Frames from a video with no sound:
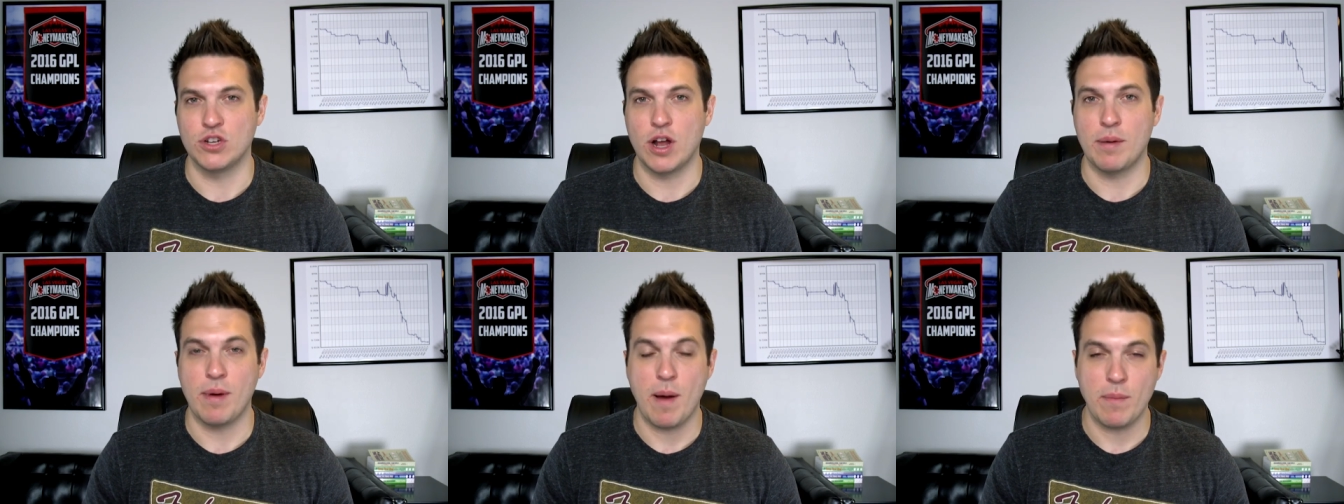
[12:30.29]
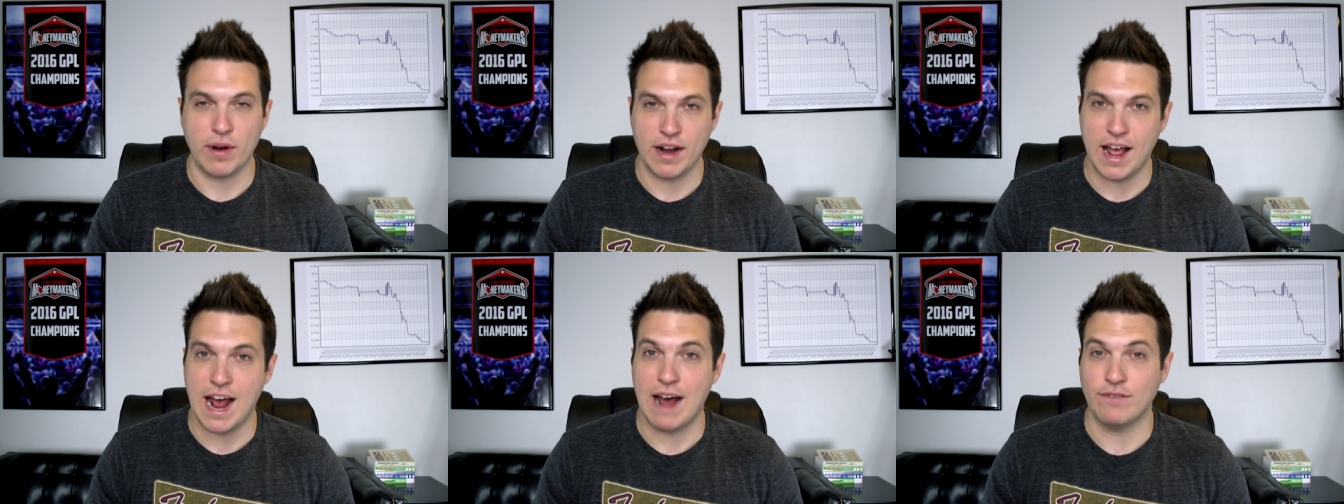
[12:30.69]
You know, I'm
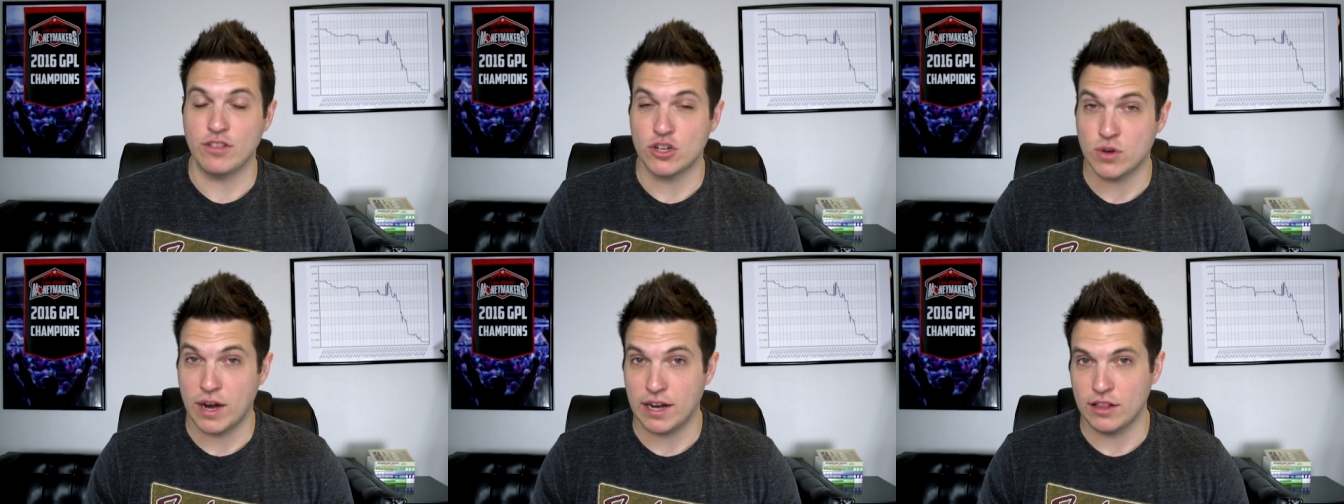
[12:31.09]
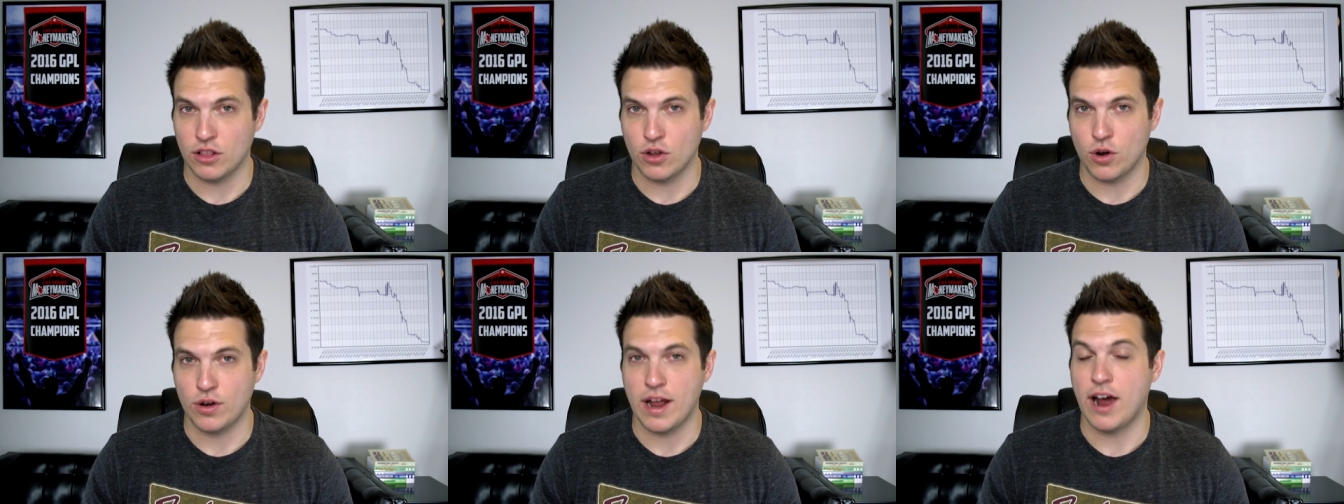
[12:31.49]
going to have to try and
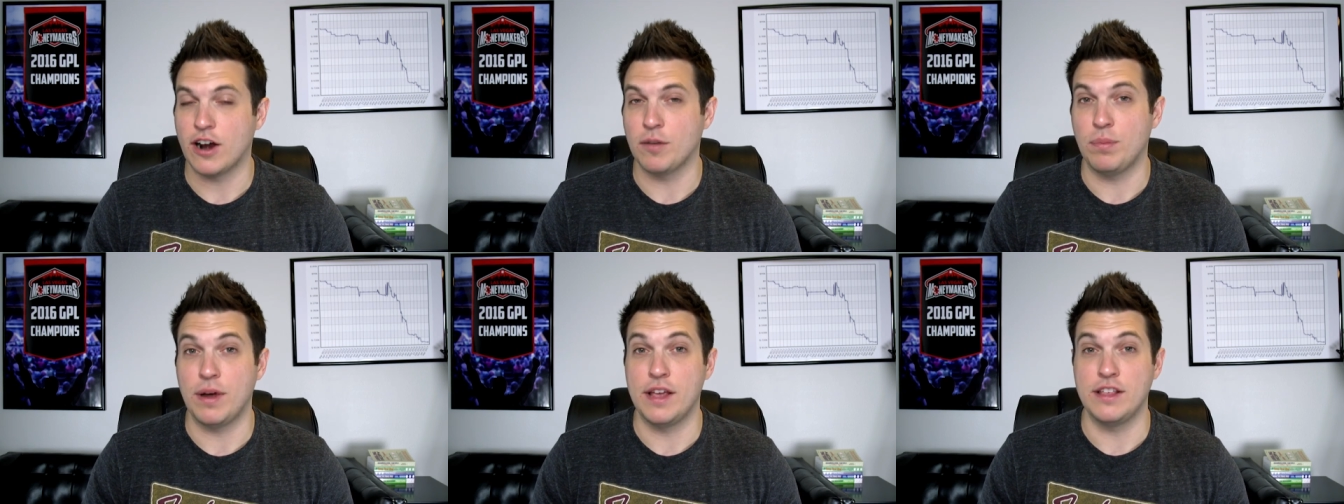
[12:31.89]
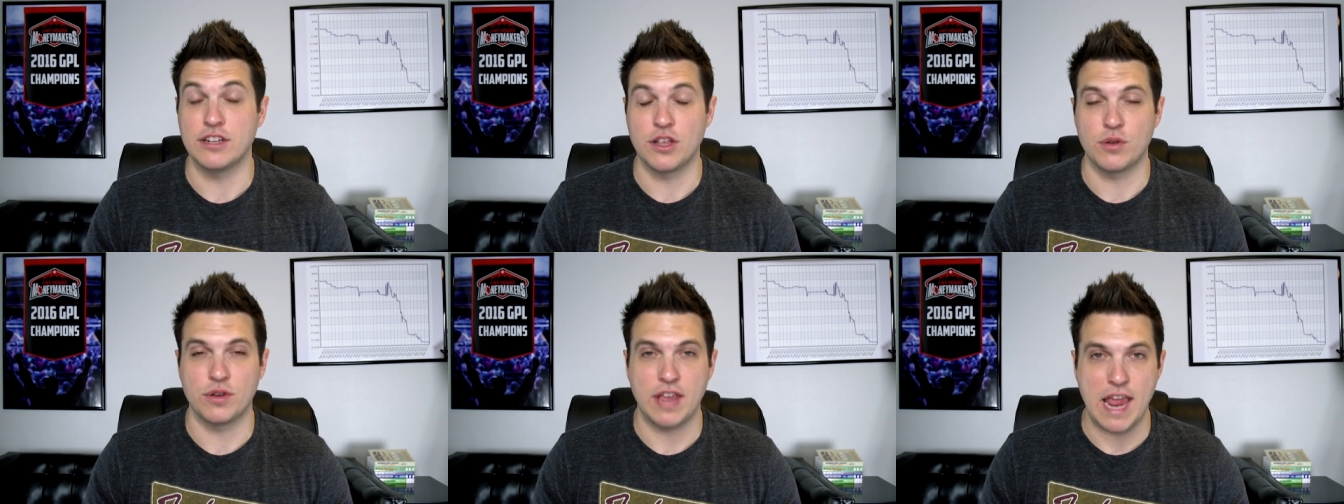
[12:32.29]
learn how to play these
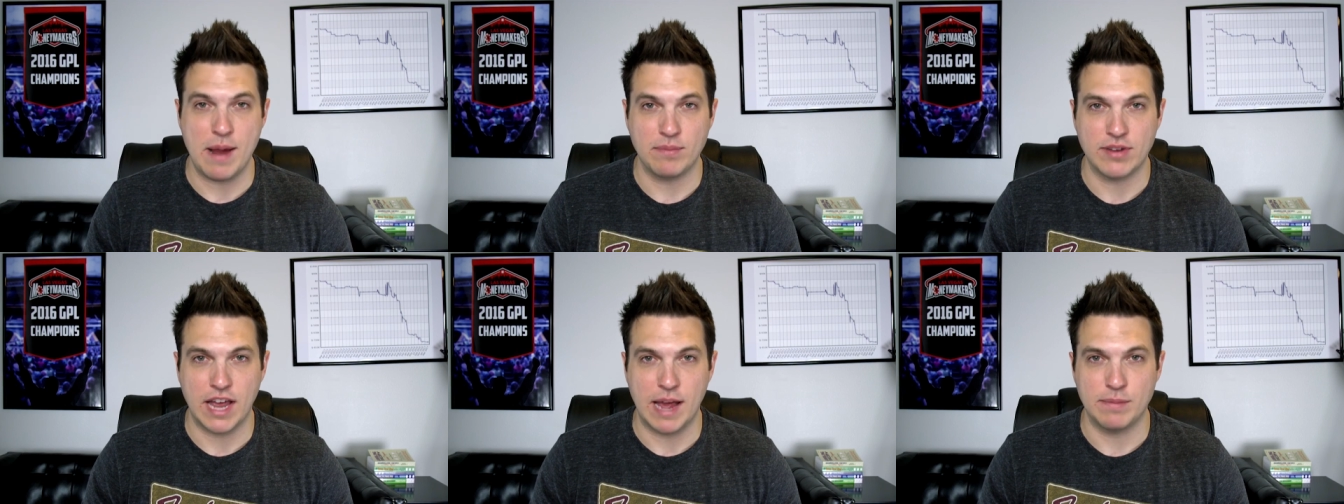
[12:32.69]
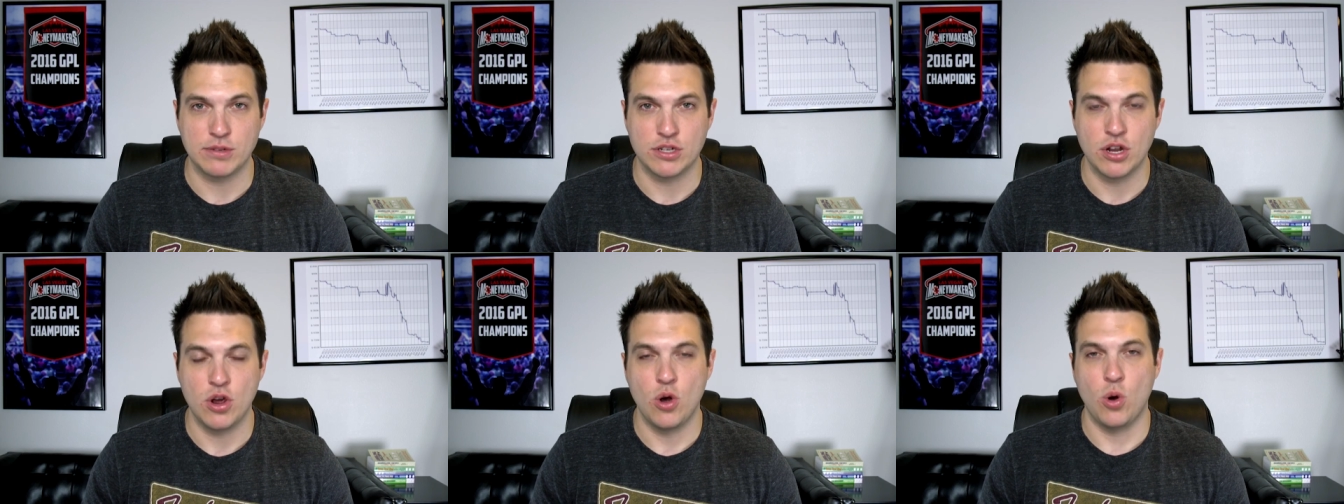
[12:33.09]
other game
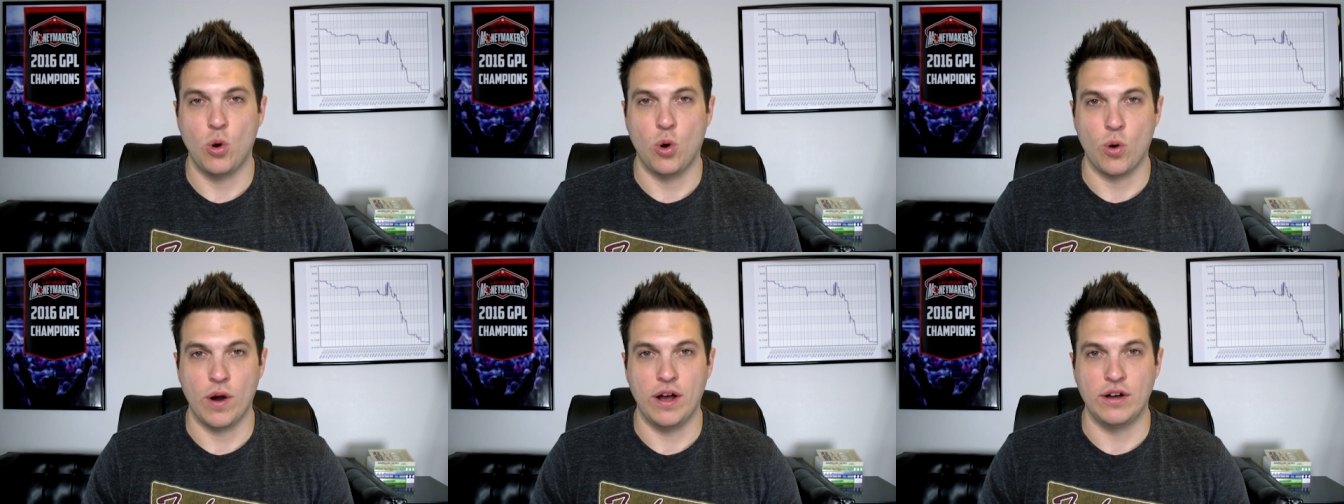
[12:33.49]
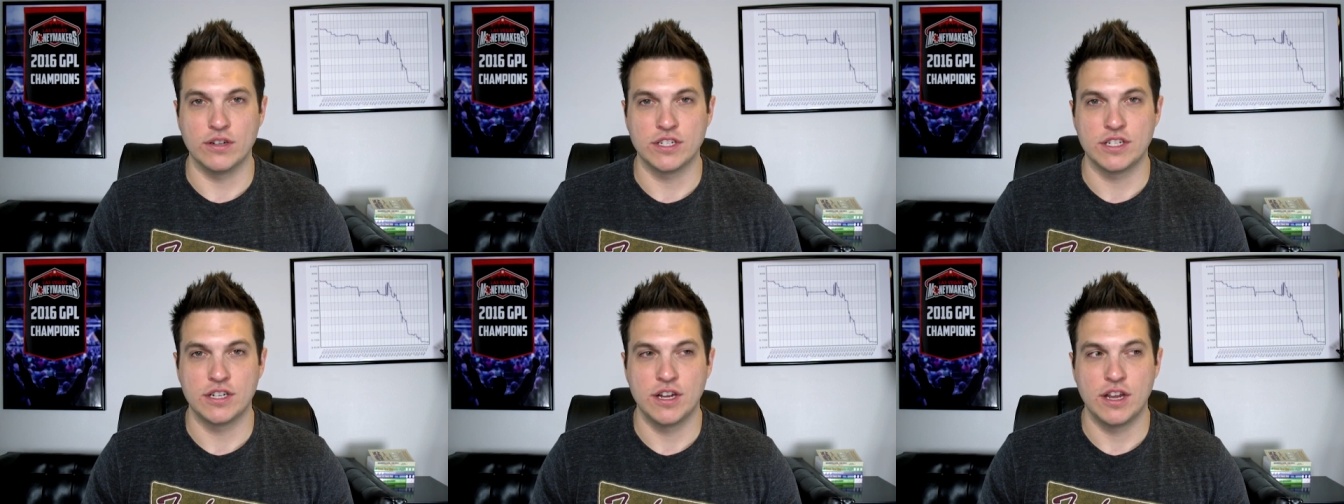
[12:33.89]
types, or
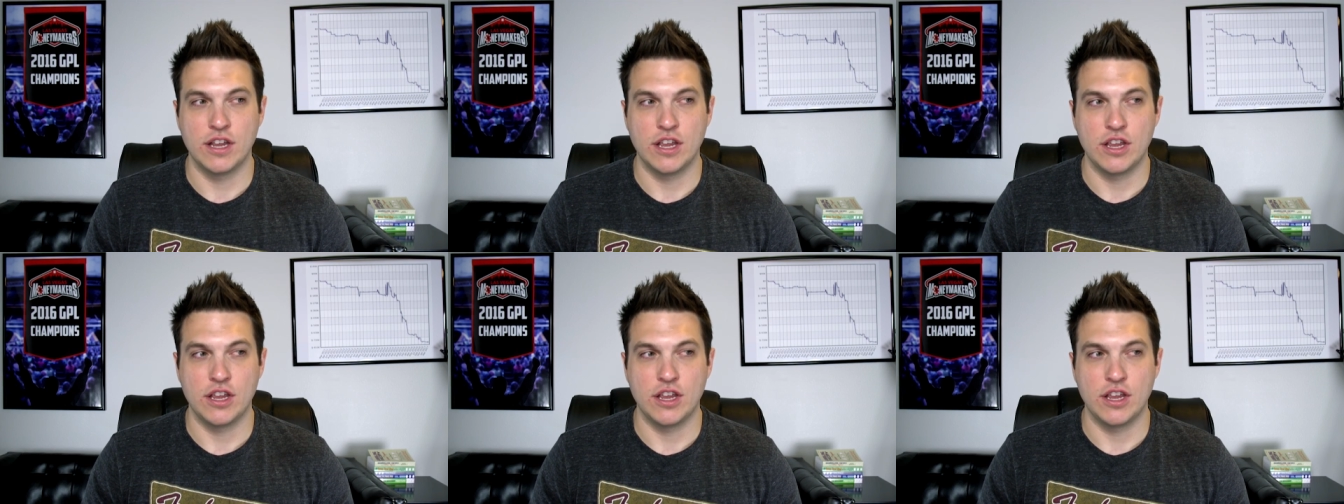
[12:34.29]
else,